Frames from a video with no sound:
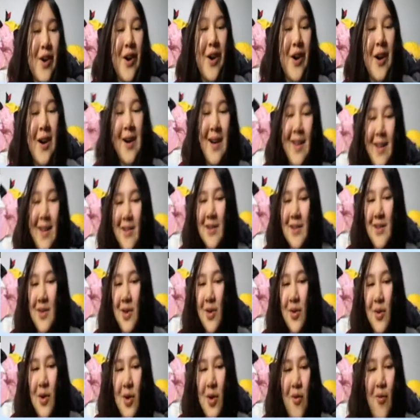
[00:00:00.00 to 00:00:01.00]
got, and I
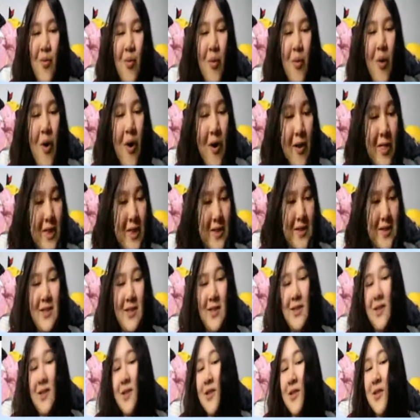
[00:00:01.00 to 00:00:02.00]
don't know why this
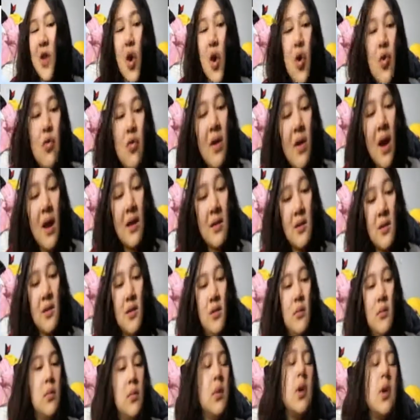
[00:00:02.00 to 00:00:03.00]
is so
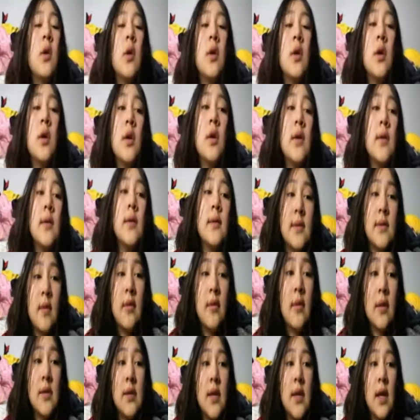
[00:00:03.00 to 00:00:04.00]
random.
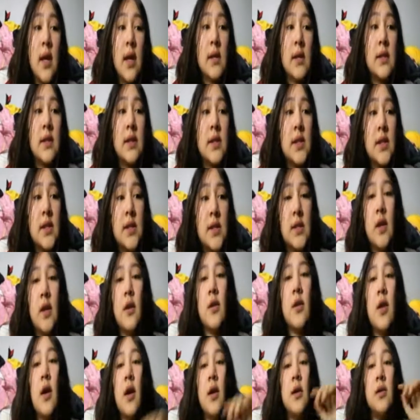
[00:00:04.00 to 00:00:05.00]
76.
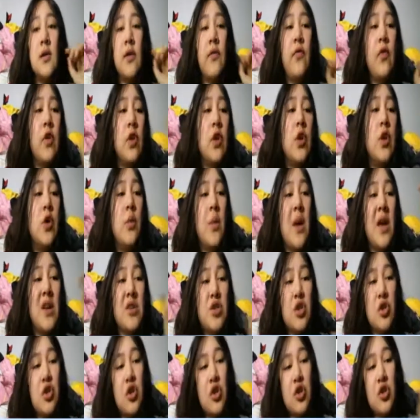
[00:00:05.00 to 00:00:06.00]
So guys, if you're new, make
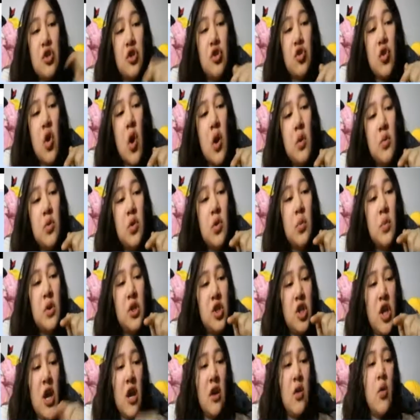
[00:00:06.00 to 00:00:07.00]
sure to subscribe to my
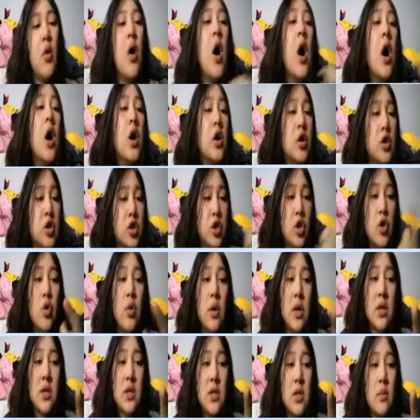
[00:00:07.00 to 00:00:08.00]
channel
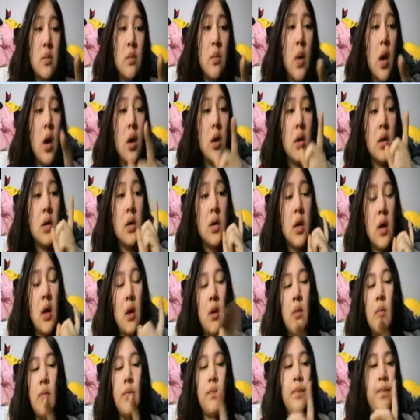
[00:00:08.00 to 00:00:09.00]
to into my
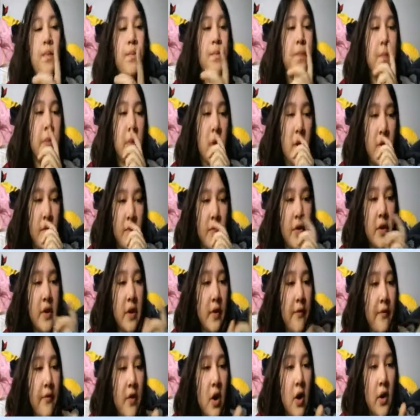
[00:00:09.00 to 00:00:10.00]
um free
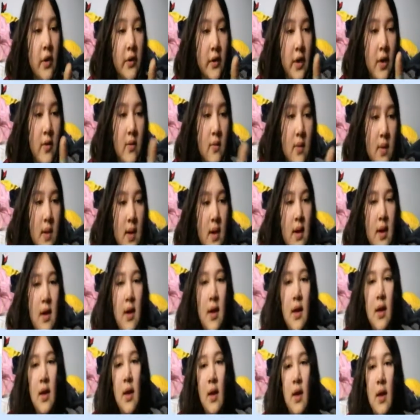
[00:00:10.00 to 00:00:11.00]
gift card giveaway.
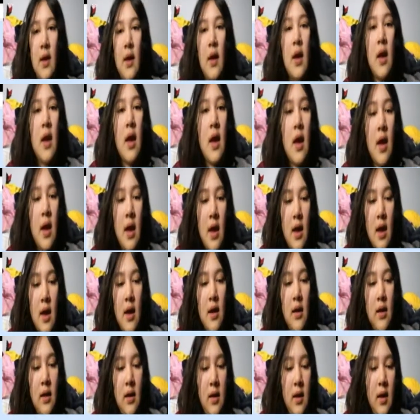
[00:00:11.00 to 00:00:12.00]

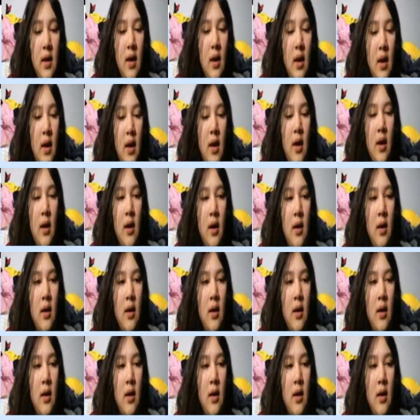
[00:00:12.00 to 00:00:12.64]
And yeah.